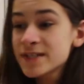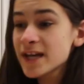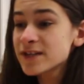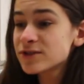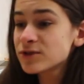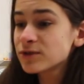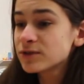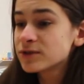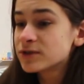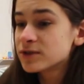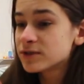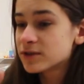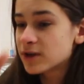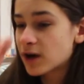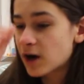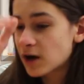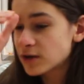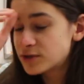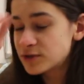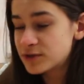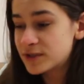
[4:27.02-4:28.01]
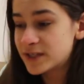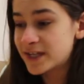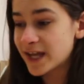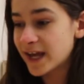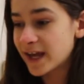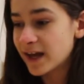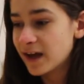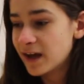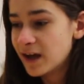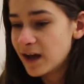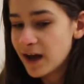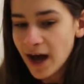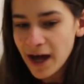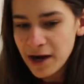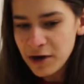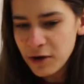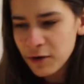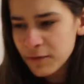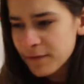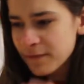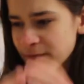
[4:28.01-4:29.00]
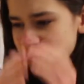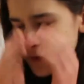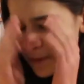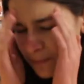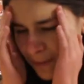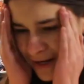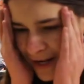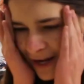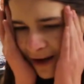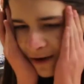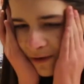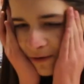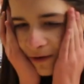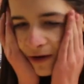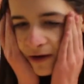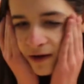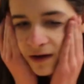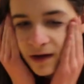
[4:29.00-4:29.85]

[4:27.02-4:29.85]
schedules are due today. I don't know if I fill mine out.